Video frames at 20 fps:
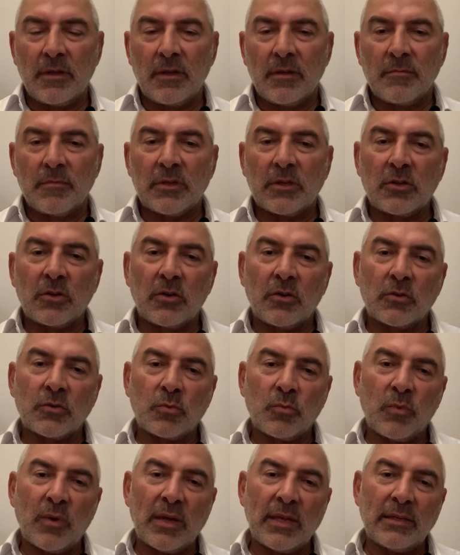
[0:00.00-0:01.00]
because
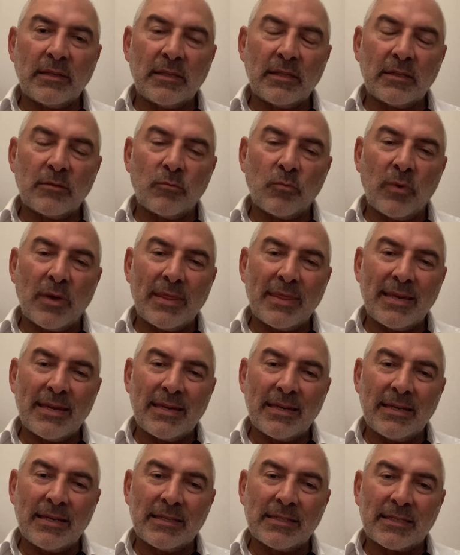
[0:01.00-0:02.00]
when, the, when there
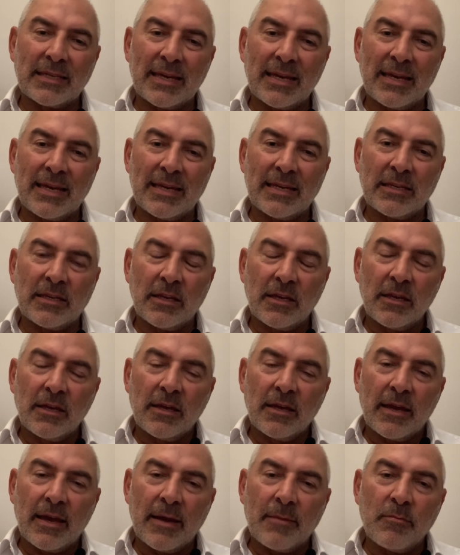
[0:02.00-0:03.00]
is a,
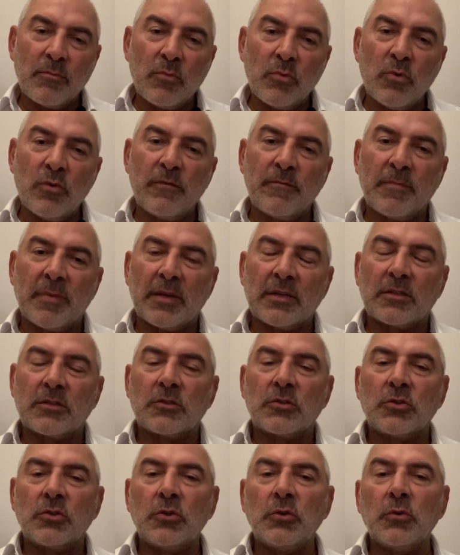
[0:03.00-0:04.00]
a movement
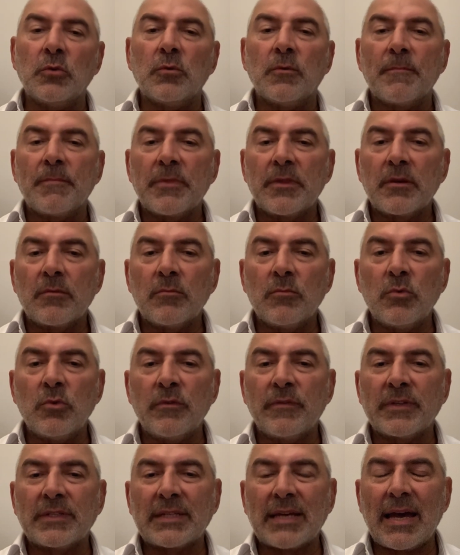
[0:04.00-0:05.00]
to move
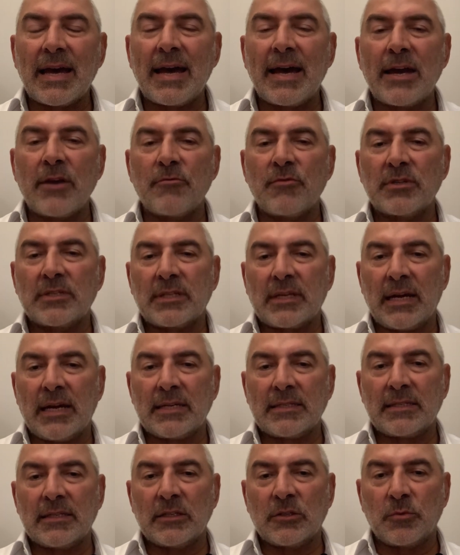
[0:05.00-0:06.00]
into high risk
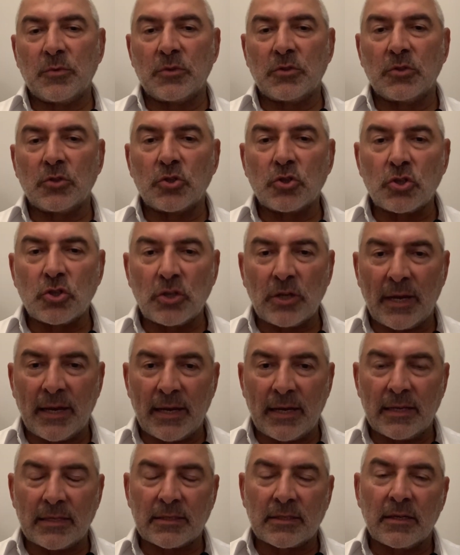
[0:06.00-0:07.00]
assets, which is
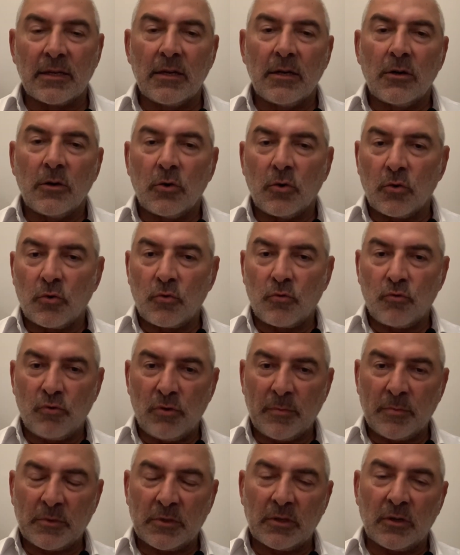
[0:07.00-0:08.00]
shares or
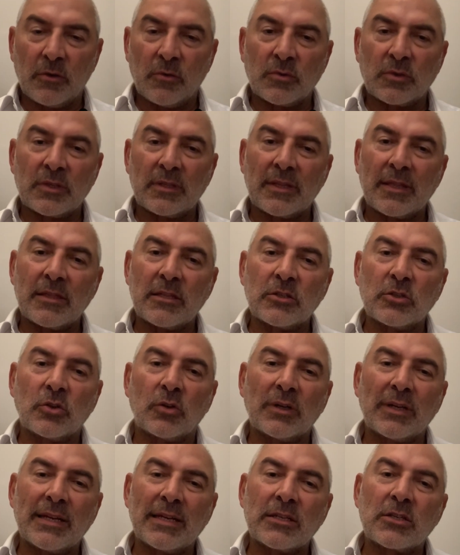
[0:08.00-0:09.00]
cryptos, then the
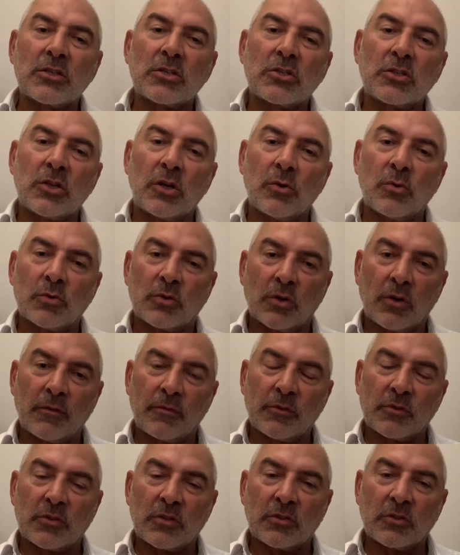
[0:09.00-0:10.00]
dollar is sold off
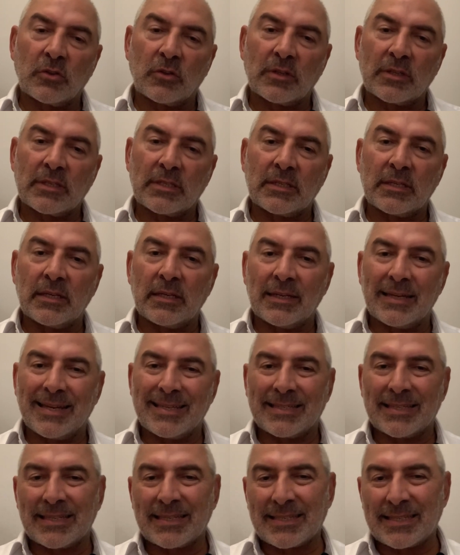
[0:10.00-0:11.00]
because the dollar is seen as
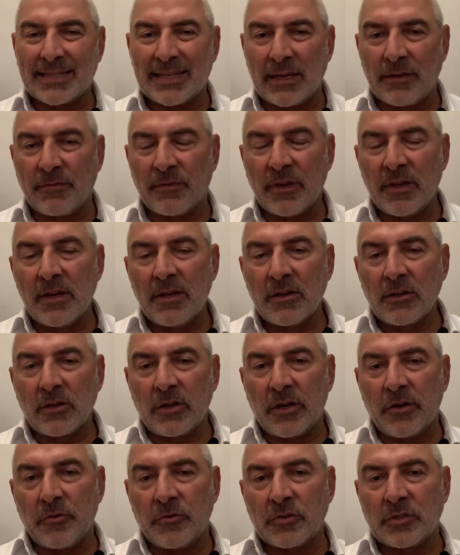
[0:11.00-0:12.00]
a safe
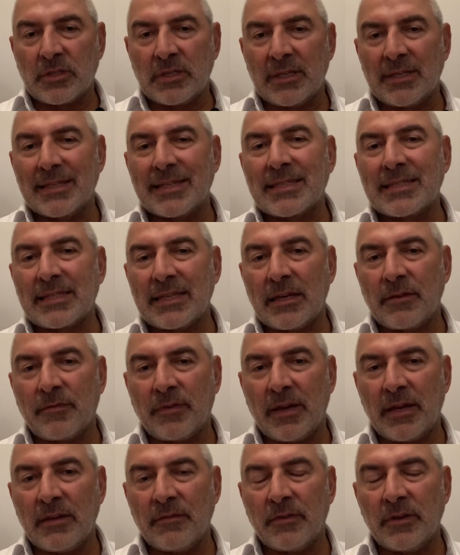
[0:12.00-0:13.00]
currency and a safe
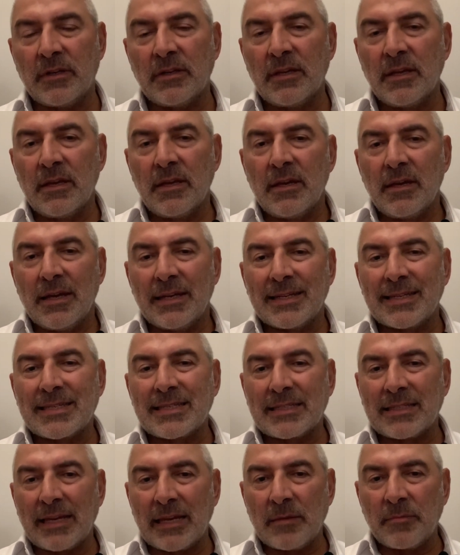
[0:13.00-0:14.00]
haven and a
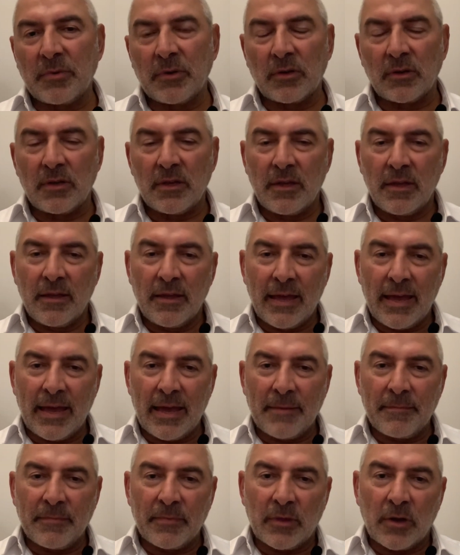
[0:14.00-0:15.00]
stable
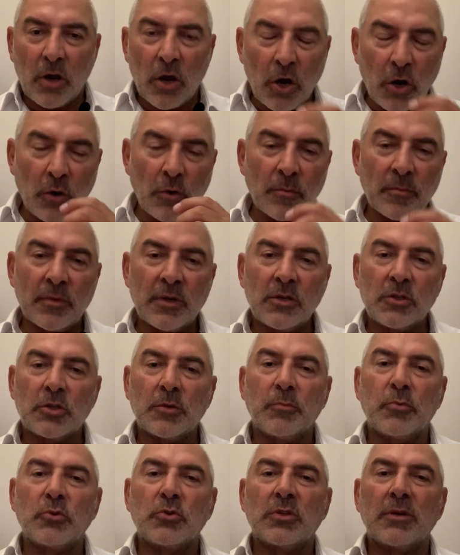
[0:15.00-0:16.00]
um, home to
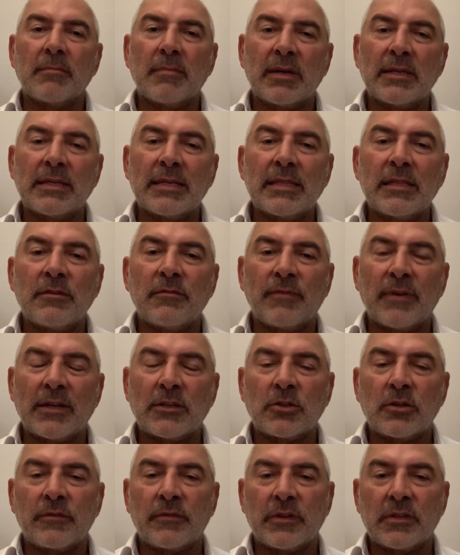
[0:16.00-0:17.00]
put your money in the event
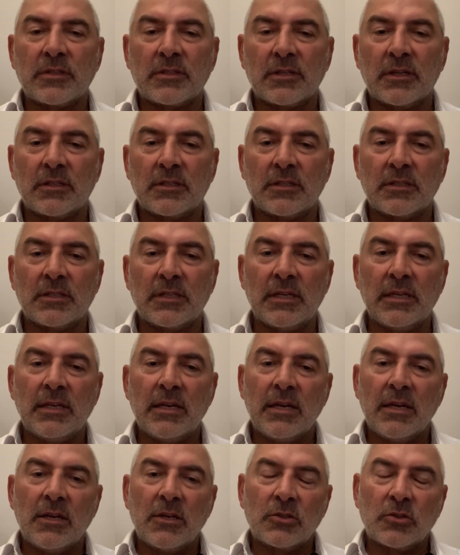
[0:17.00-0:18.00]
of uncertainty.
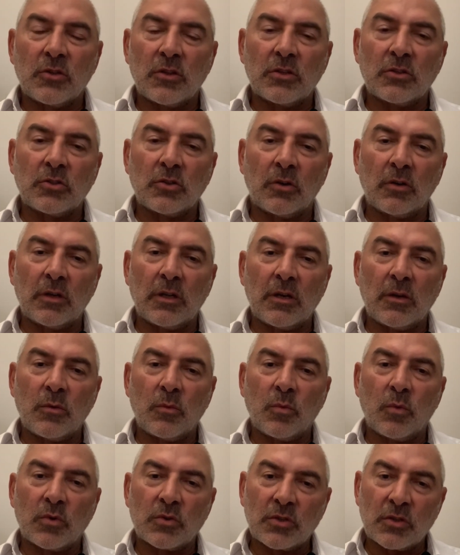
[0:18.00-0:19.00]
So the dollar
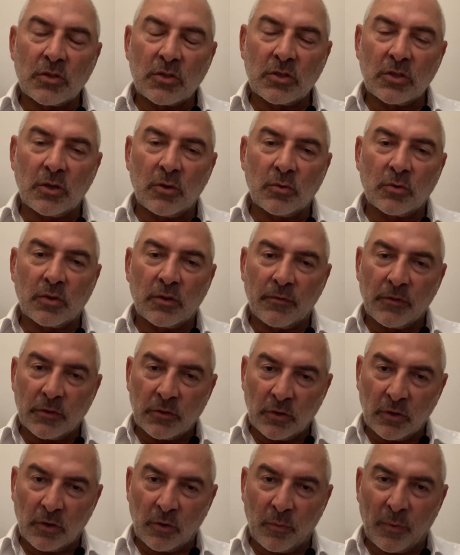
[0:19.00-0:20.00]
was sold off, the
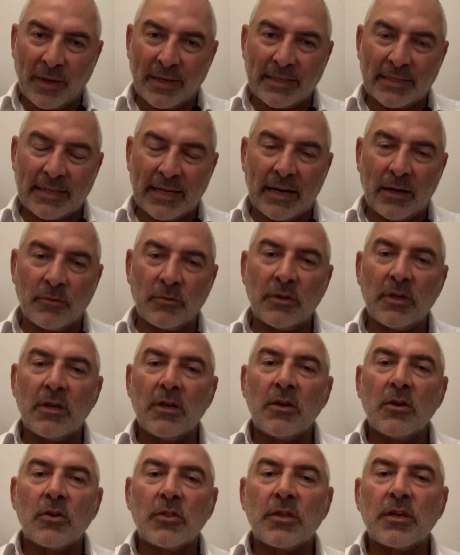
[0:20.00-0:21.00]
dollar went down.
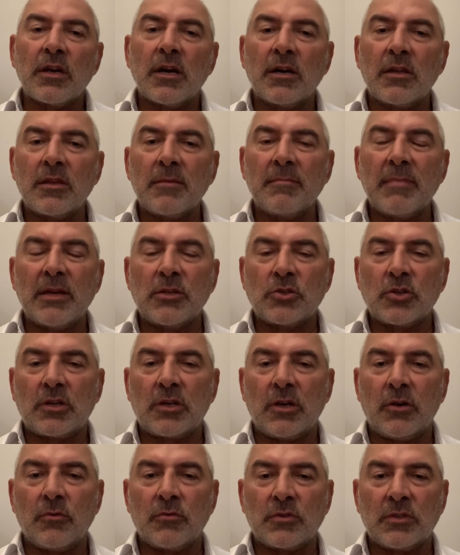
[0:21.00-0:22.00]
The other major
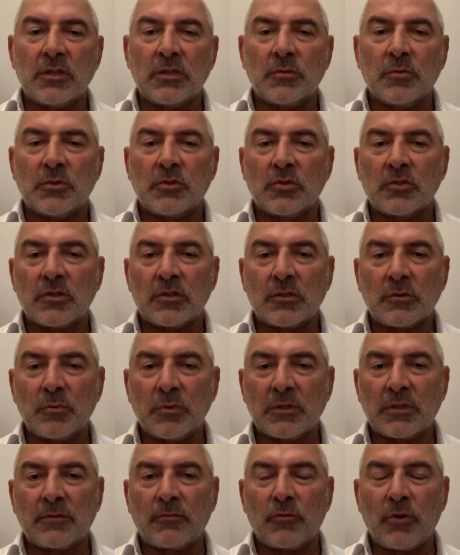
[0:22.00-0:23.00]
currencies, which is the
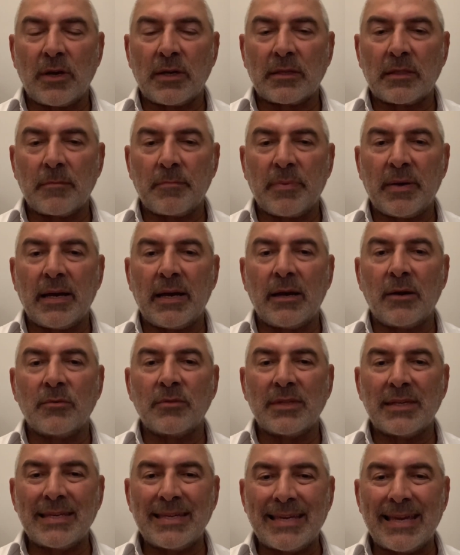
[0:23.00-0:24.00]
Swiss franc, the
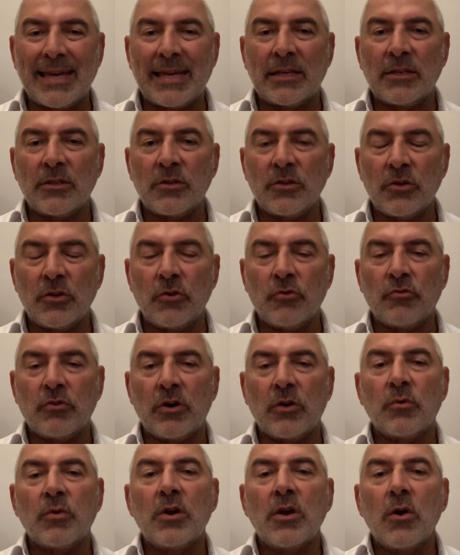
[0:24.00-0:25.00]
pound, the yen, the
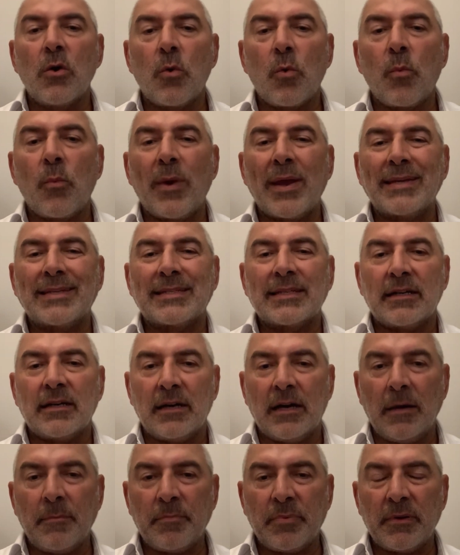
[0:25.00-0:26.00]
euro, went
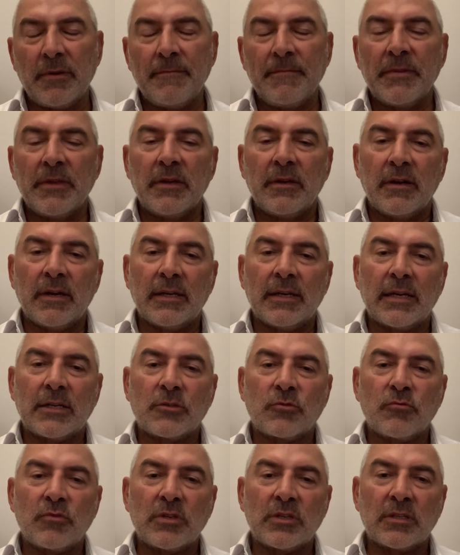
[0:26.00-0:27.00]
up. And as
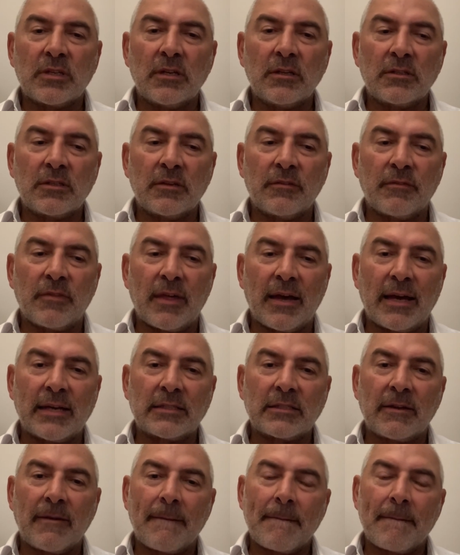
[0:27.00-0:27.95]
a result of that,